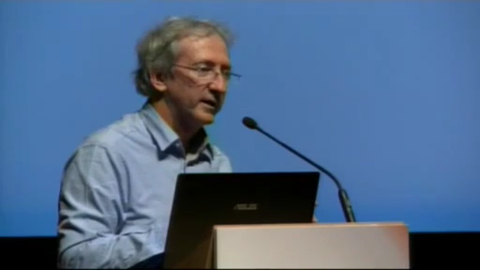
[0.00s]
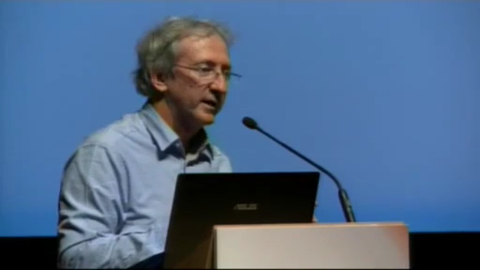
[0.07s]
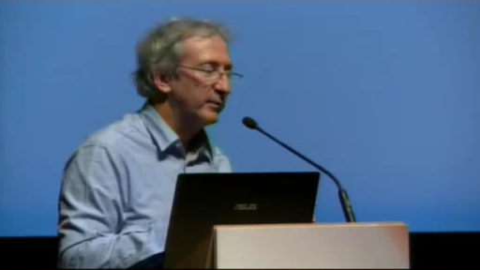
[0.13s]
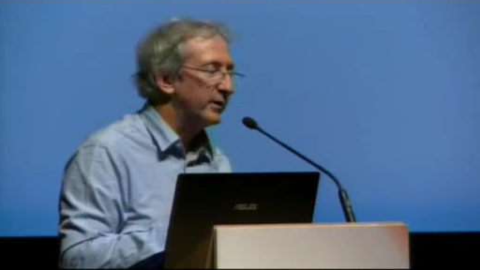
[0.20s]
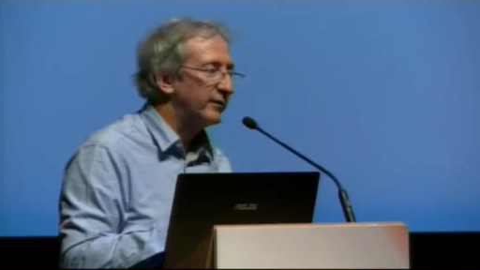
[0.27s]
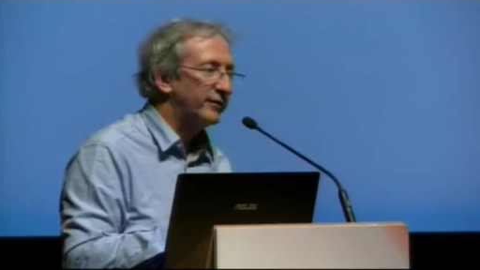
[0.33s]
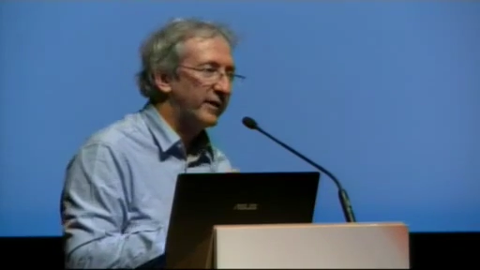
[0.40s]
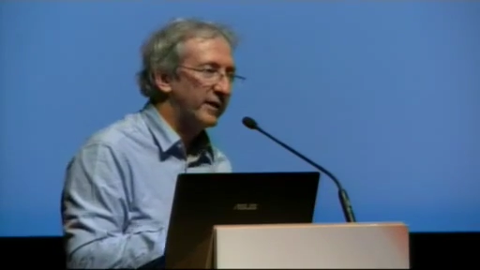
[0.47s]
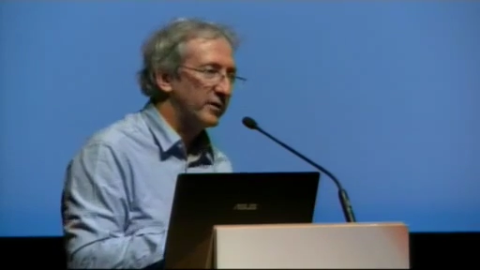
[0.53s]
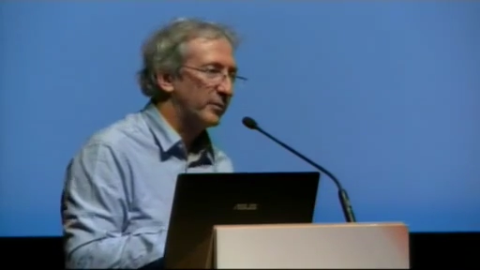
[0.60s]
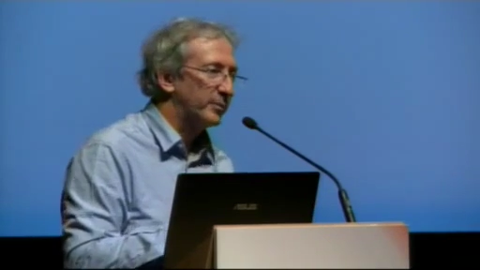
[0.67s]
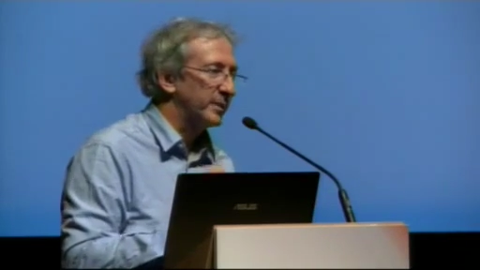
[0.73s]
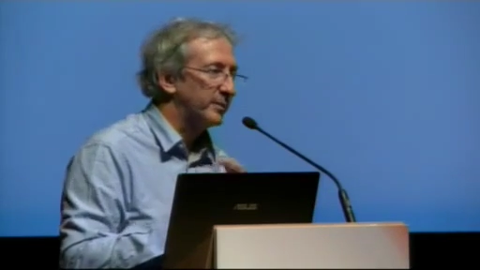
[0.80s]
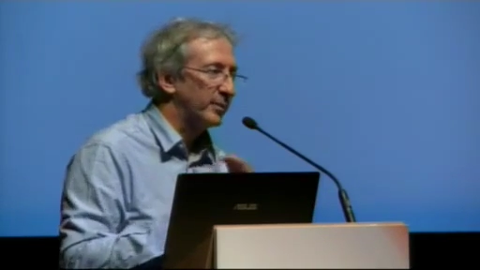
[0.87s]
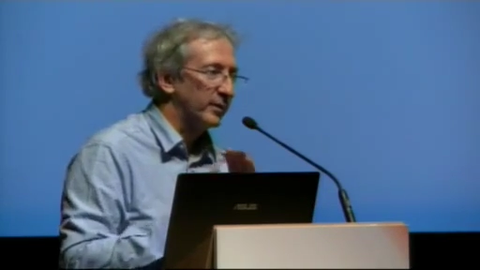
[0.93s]
they will fire
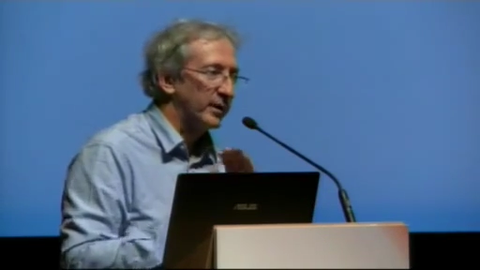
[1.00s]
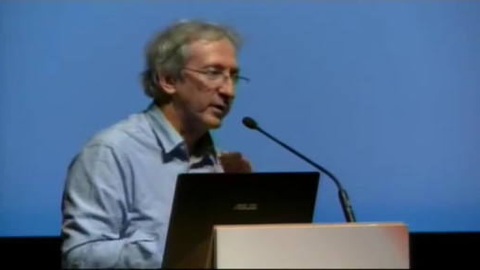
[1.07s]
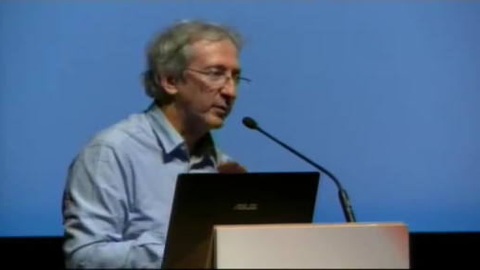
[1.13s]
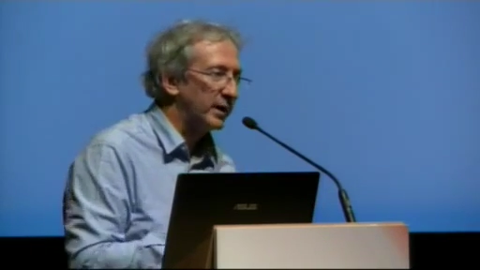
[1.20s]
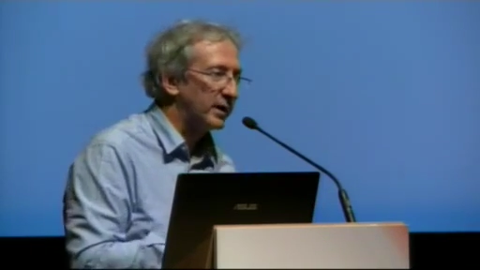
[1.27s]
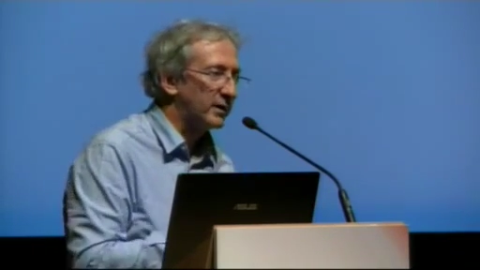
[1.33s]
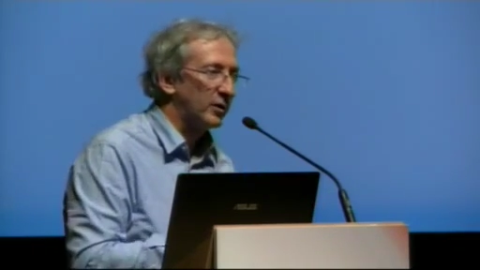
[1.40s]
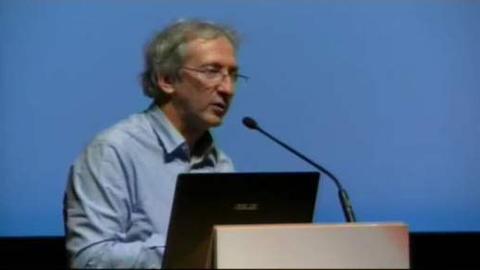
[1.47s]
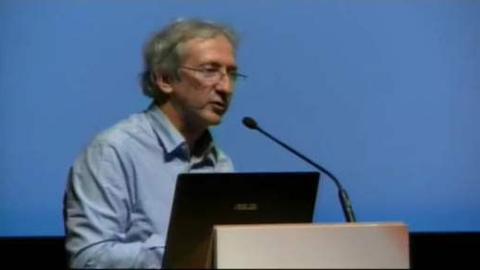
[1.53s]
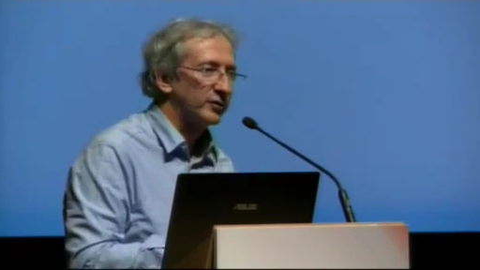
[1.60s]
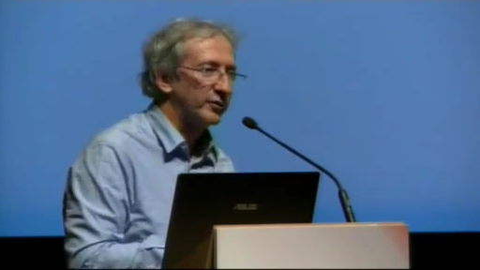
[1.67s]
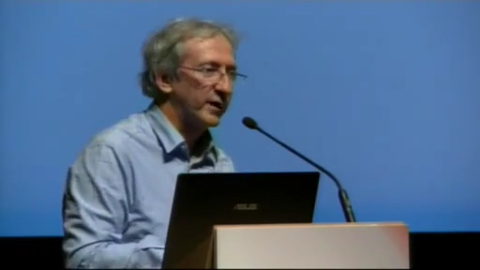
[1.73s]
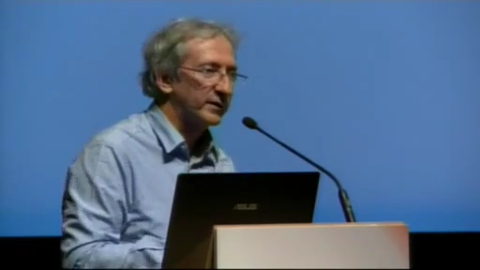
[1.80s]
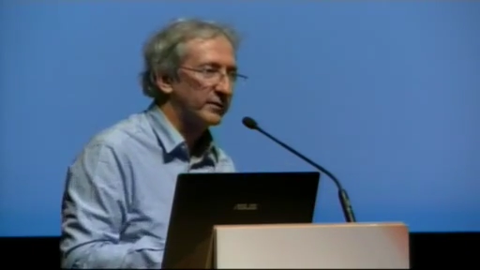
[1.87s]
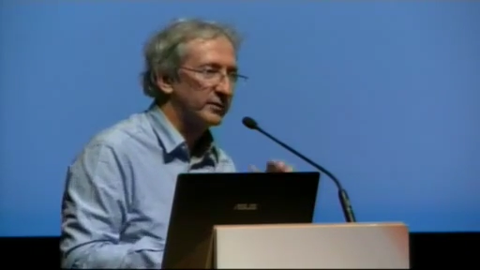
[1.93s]
people, they will
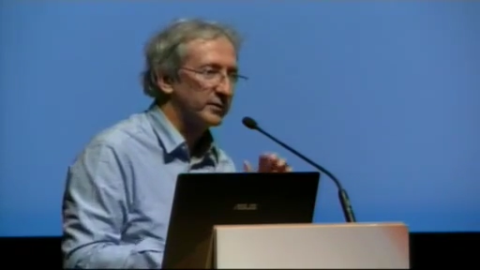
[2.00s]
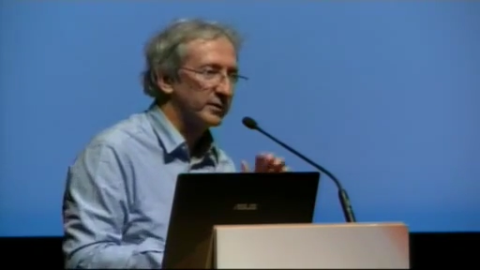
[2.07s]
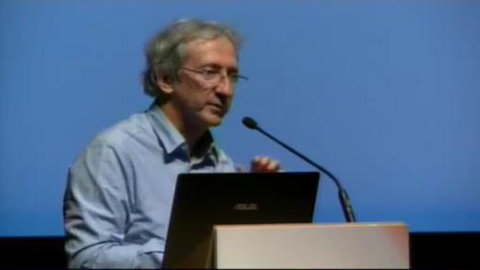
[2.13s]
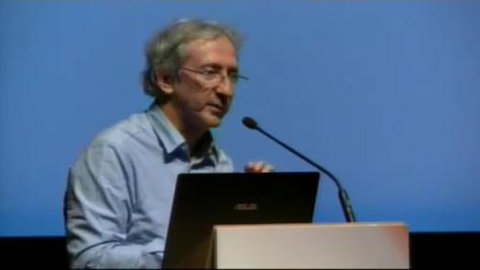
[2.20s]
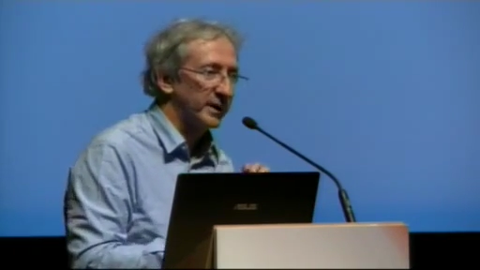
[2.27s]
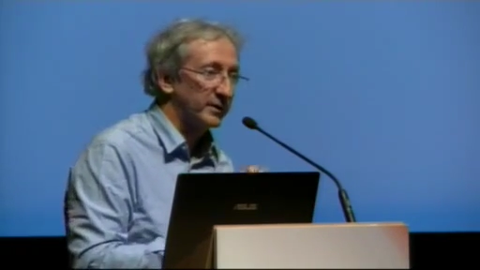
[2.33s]
close factory,